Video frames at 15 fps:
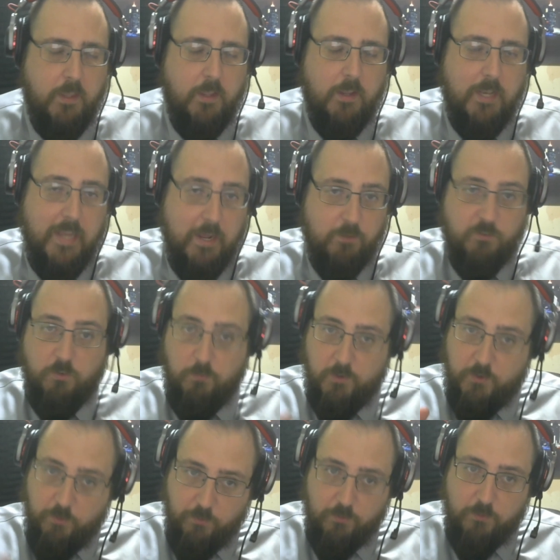Now, to
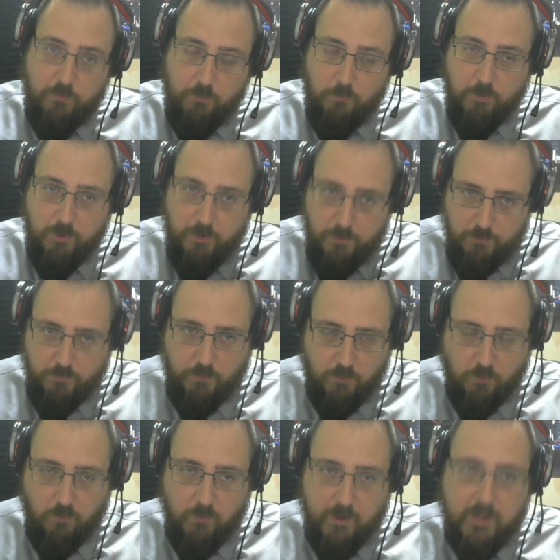return to our news
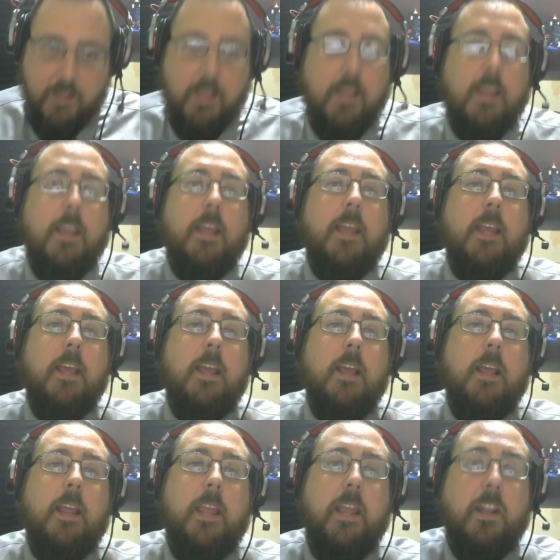story.
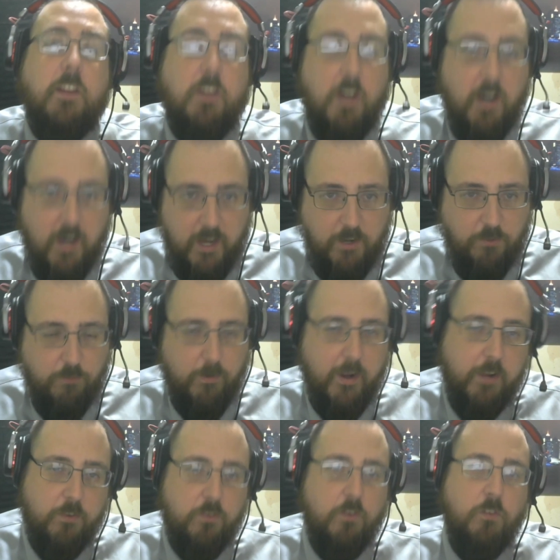In
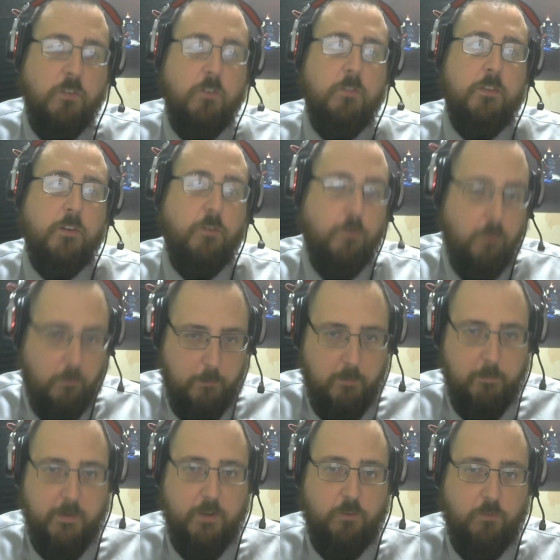contrast to the Trump
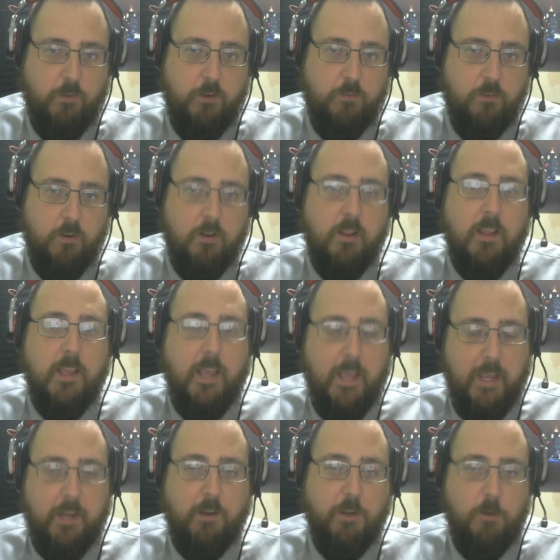administration,
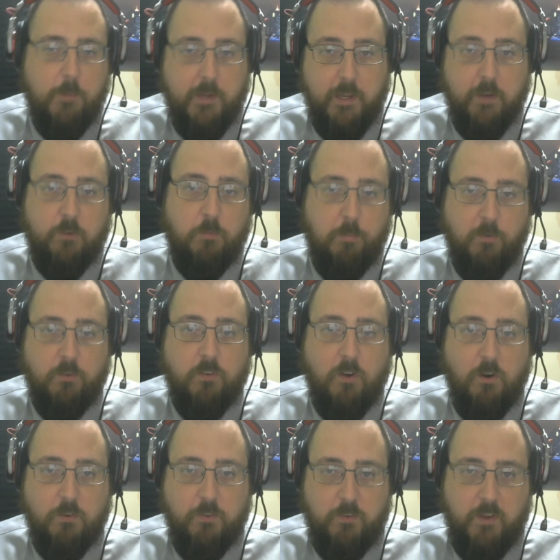economic experts
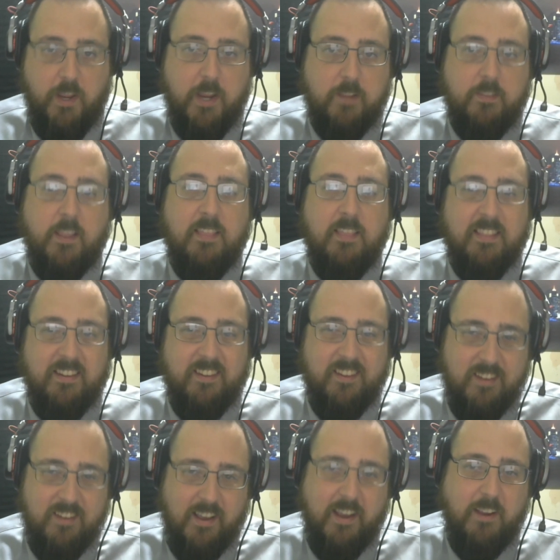are saying that the
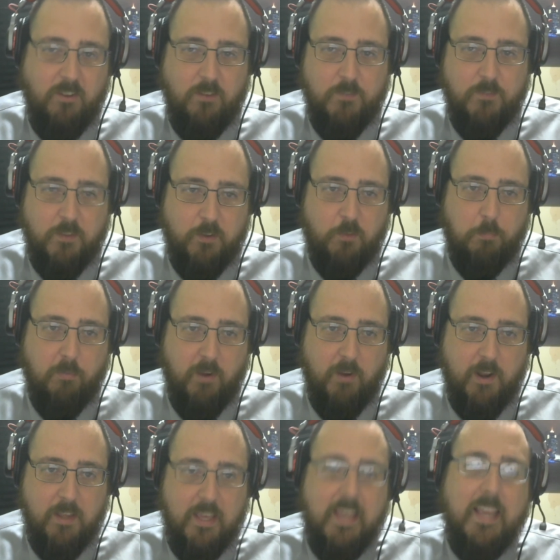size of the
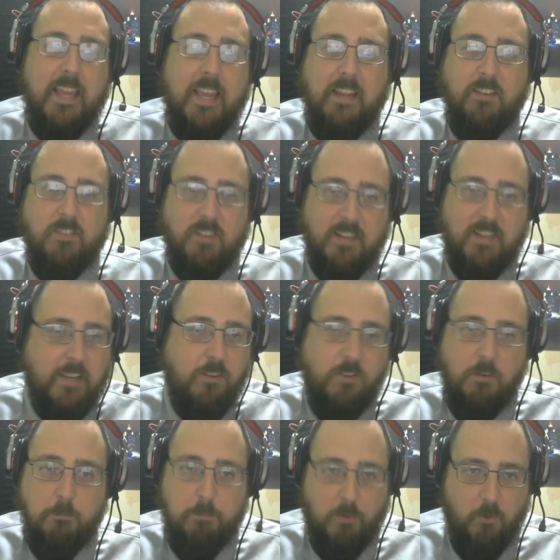spread is
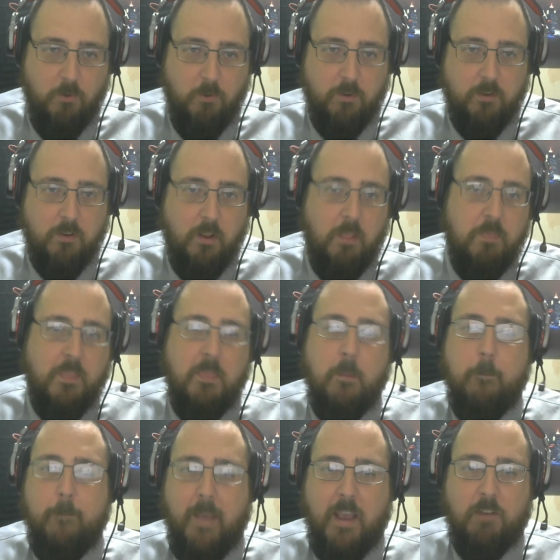less important than the
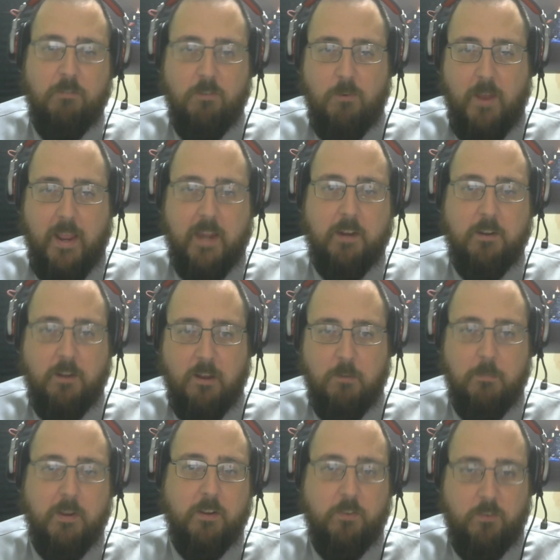
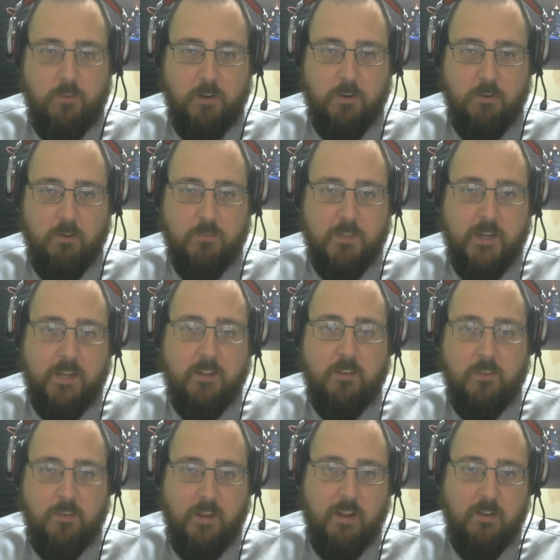macroeconomic signal that it
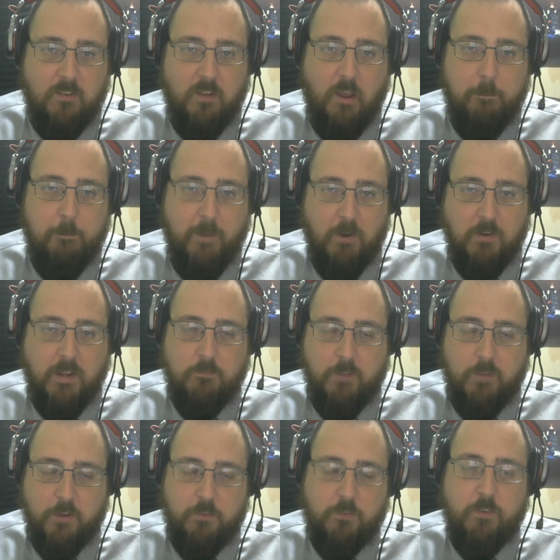sends about
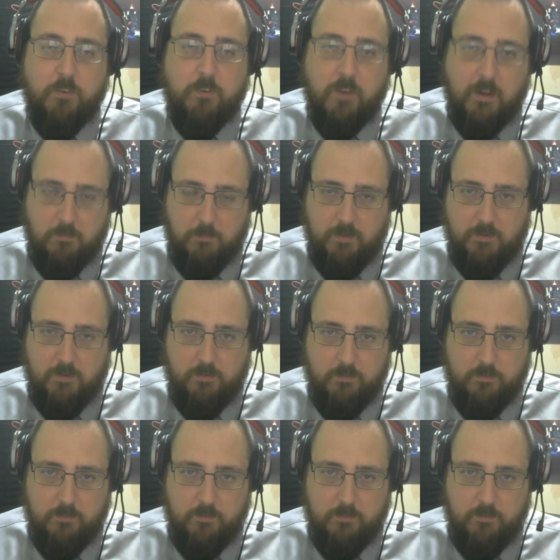investor sentiment.